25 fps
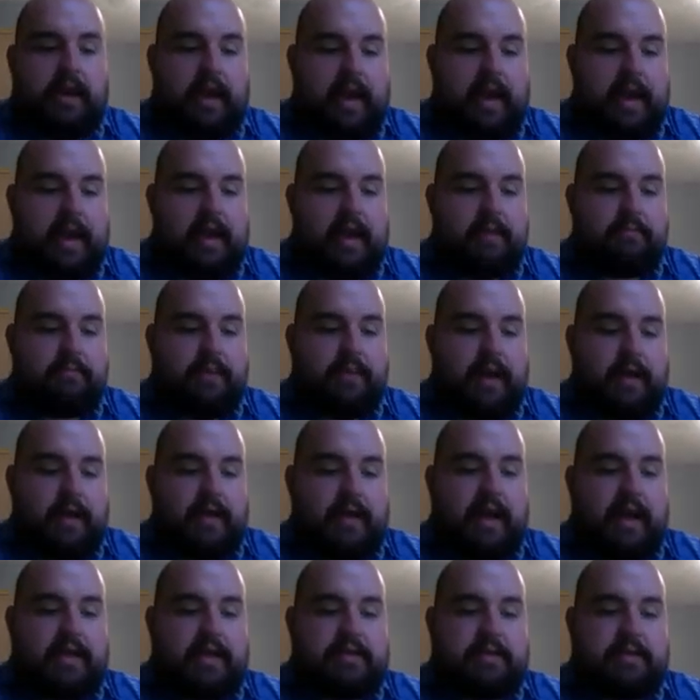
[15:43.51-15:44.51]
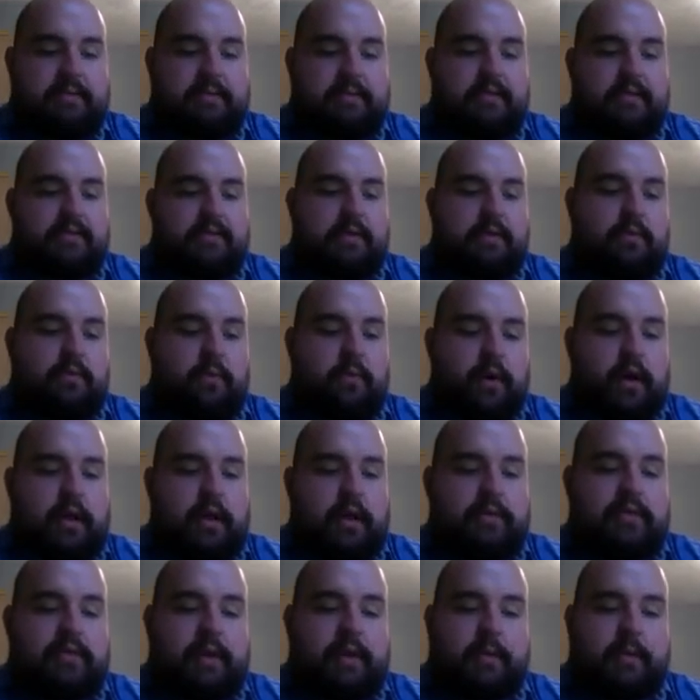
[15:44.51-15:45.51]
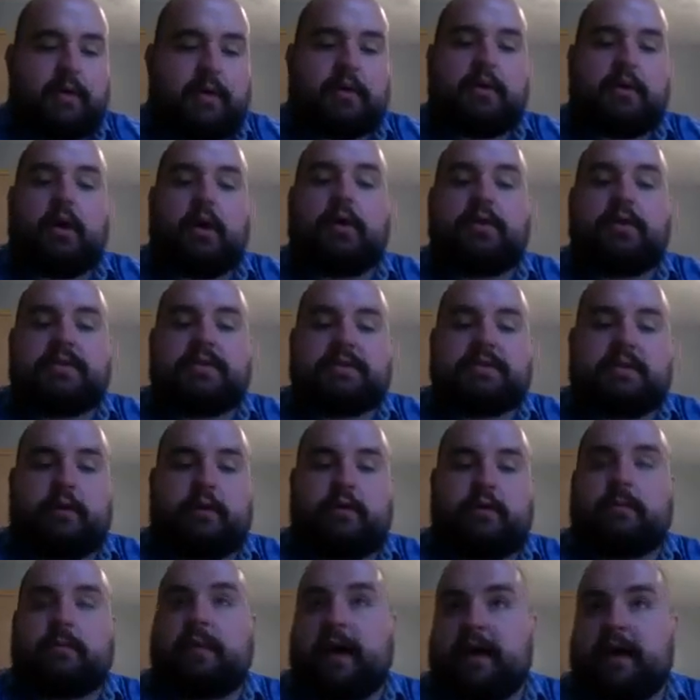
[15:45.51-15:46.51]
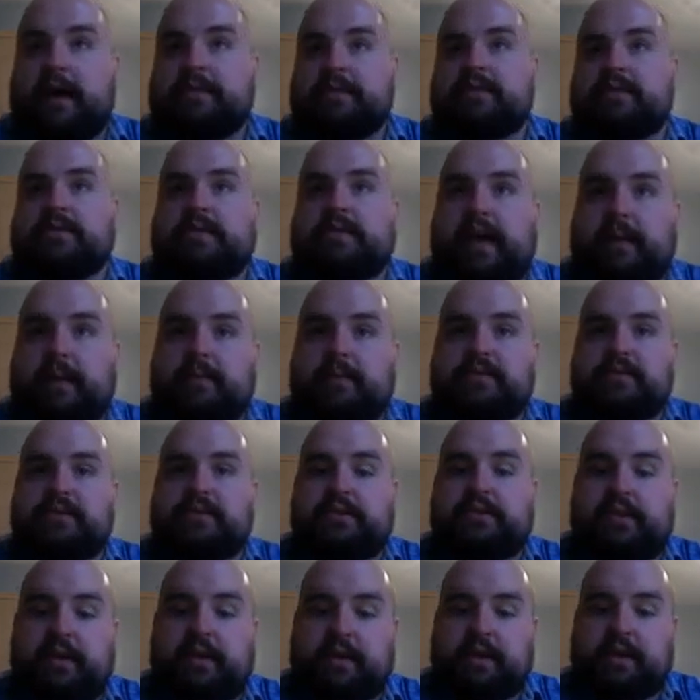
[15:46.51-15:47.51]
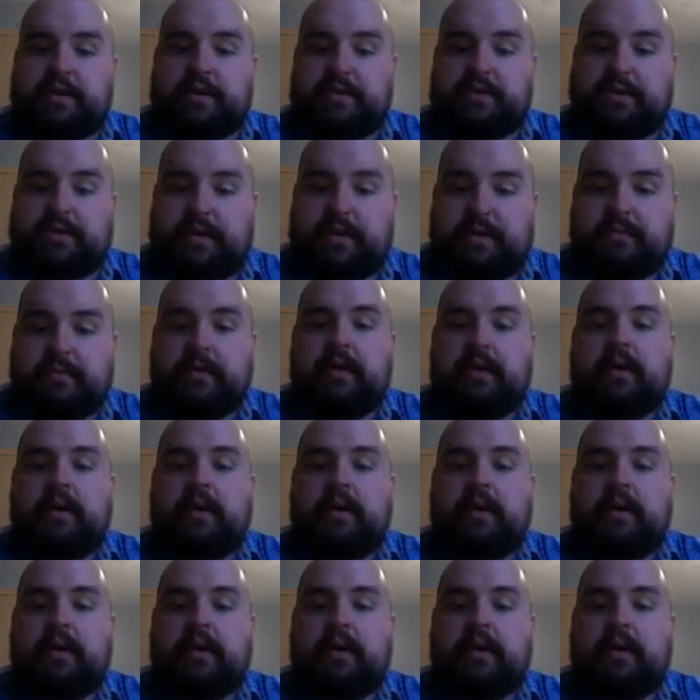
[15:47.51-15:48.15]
and by 1851 there were gold and silver mines established in the country,